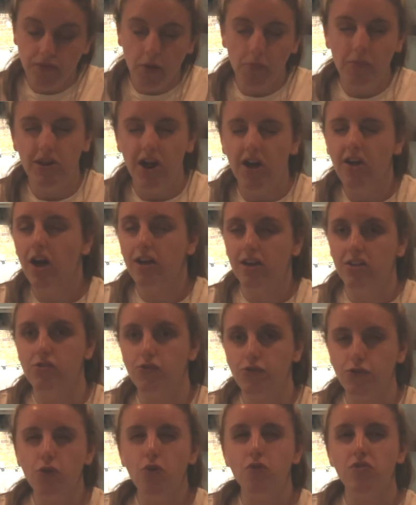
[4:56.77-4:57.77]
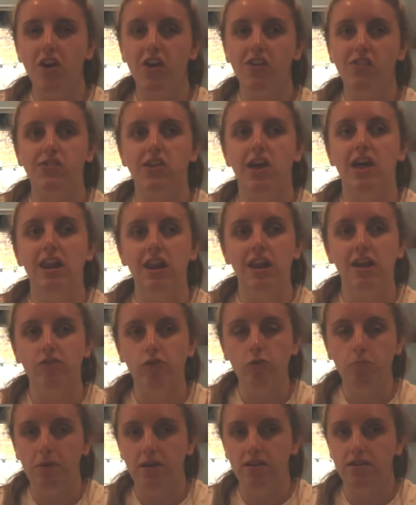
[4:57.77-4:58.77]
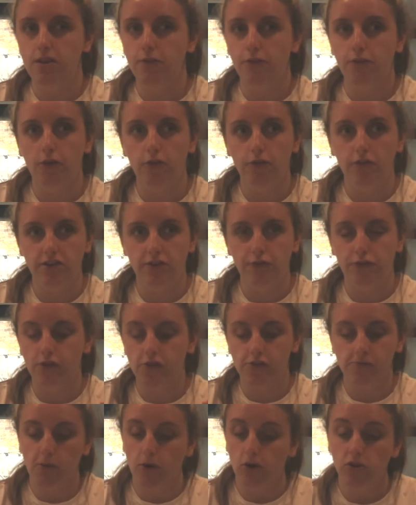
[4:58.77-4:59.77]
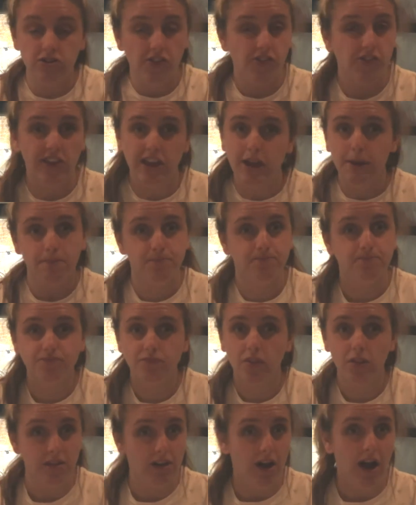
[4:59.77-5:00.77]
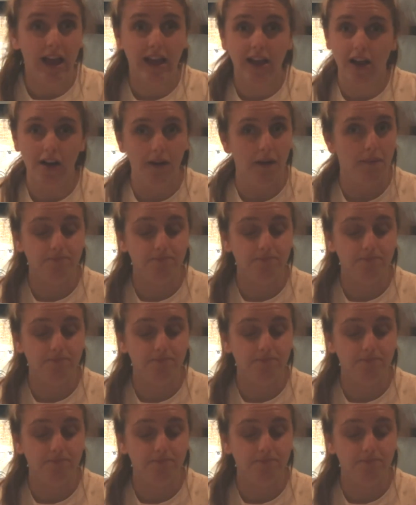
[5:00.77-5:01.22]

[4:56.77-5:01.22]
I mean, I can sort of taste a little bit of a difference, but honestly, like,